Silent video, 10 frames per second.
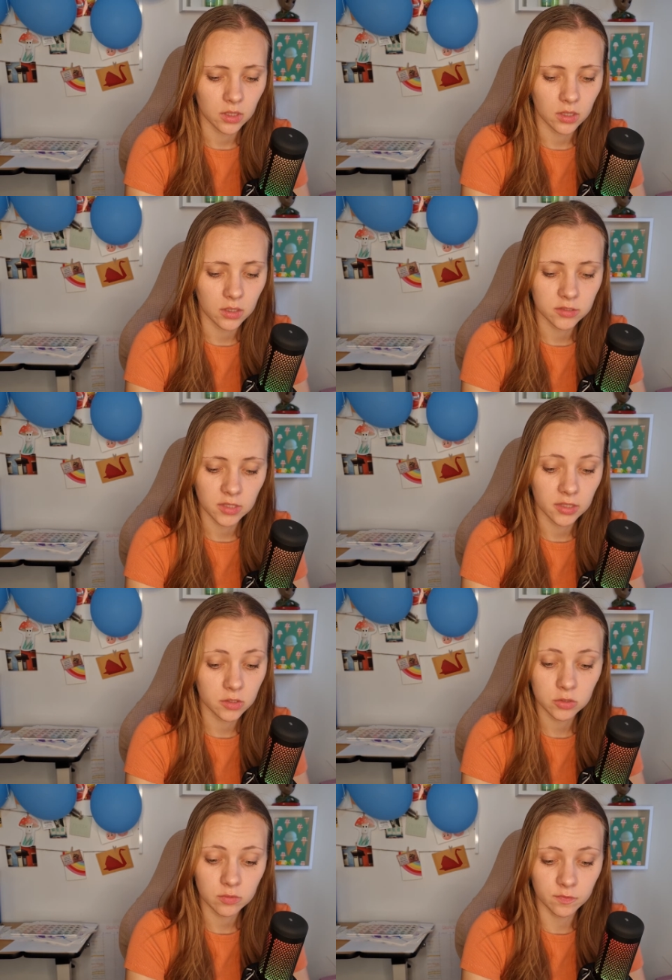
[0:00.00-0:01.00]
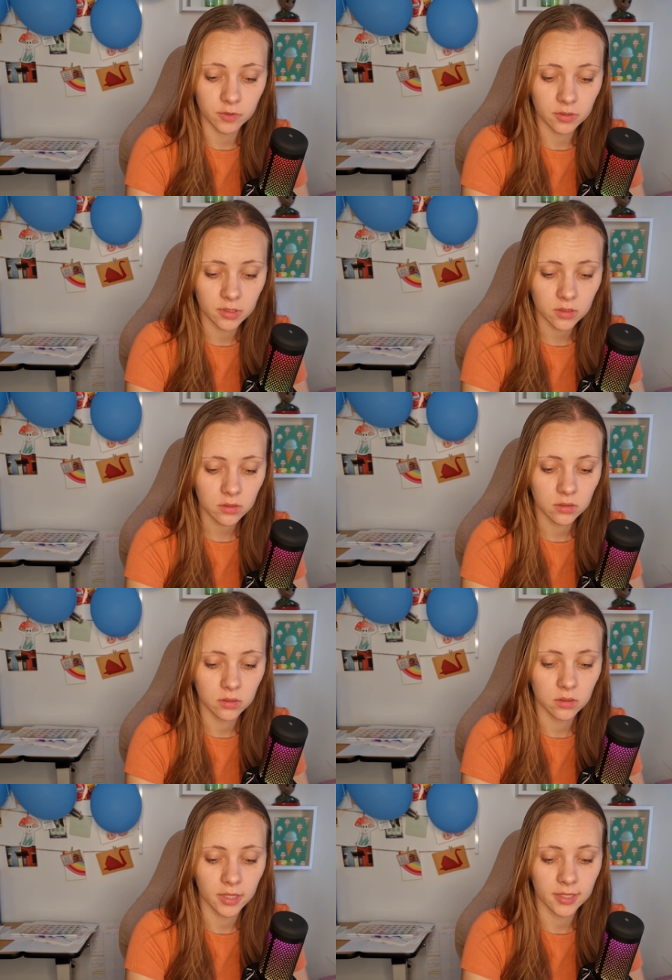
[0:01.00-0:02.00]
uh, so i understood further
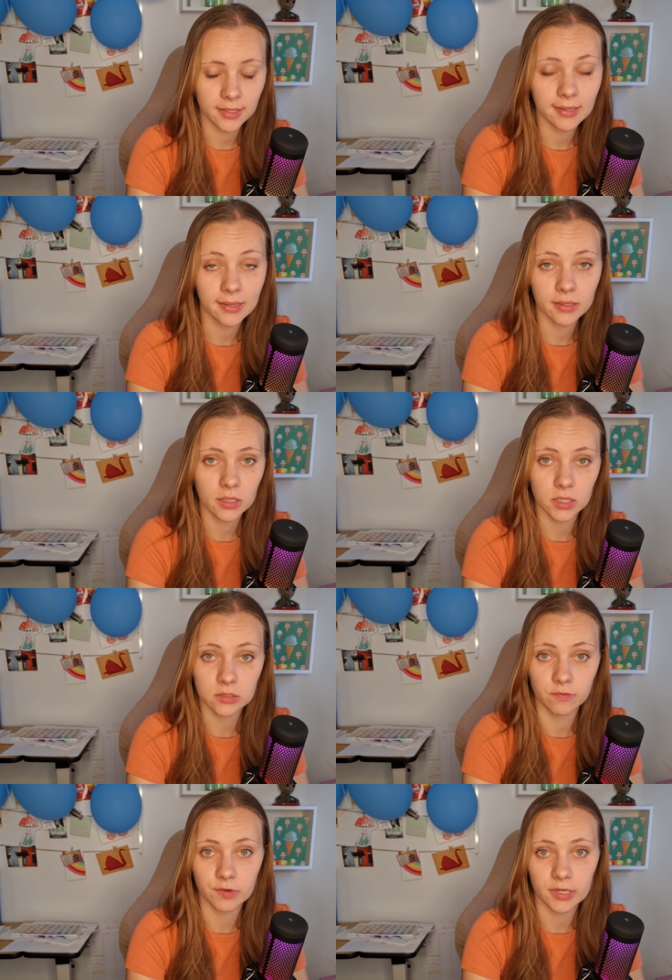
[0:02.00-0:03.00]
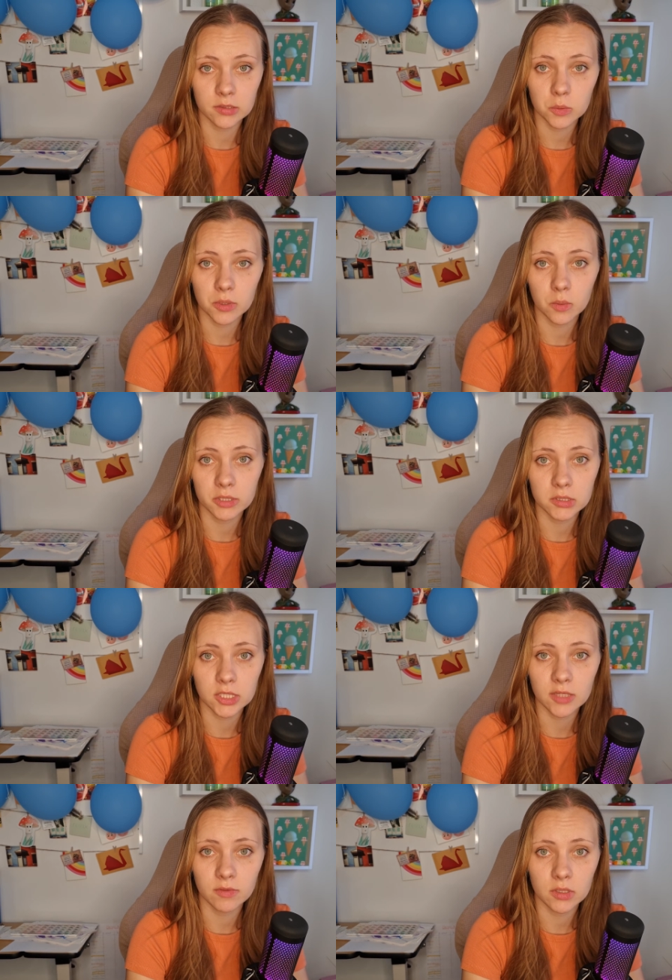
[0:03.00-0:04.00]
like he and his friends were the ones
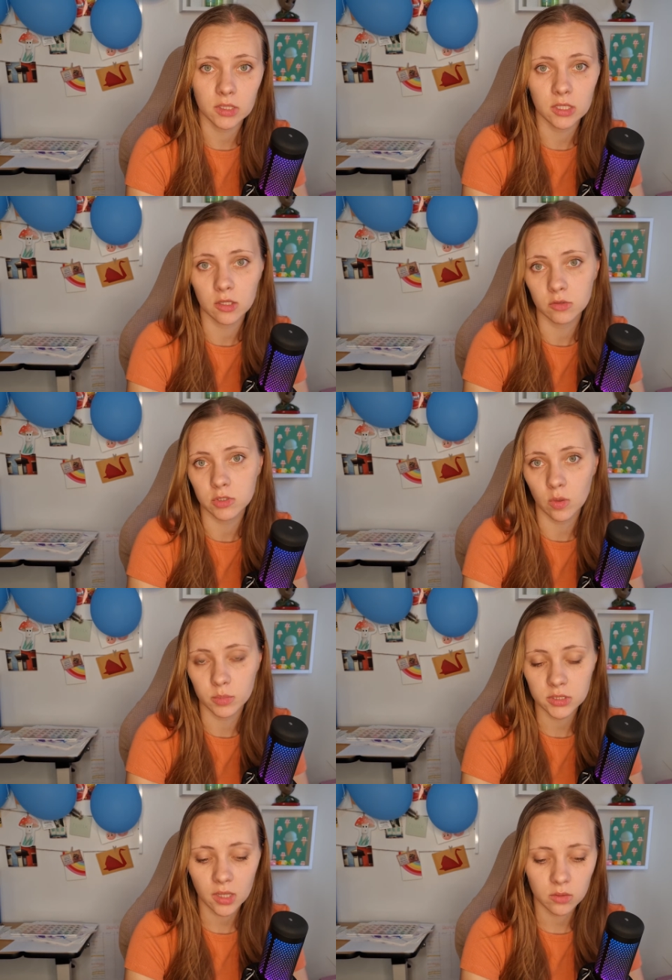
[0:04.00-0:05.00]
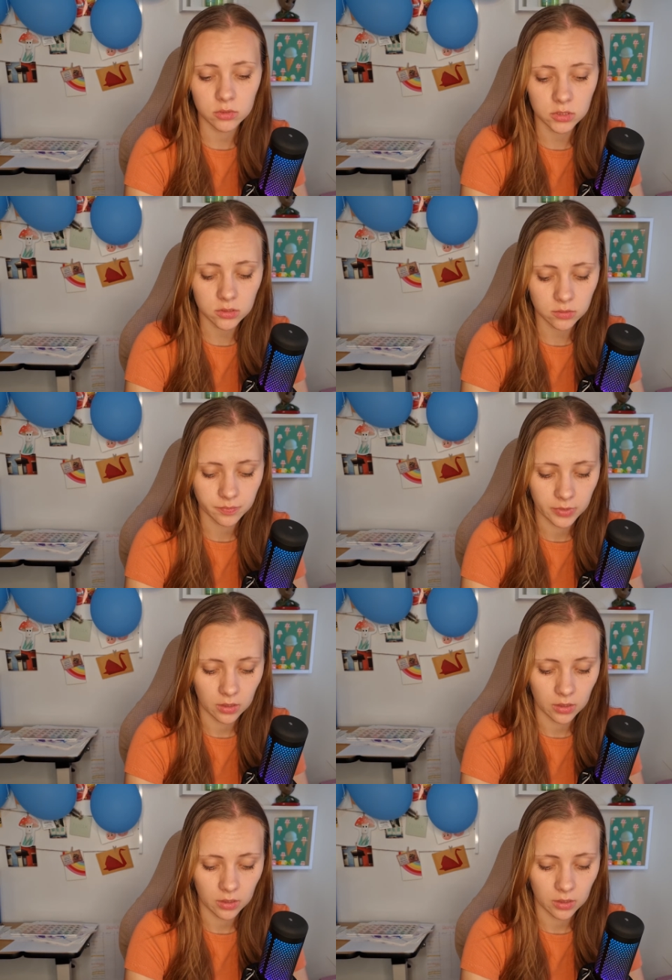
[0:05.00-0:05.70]
living in those homeless houses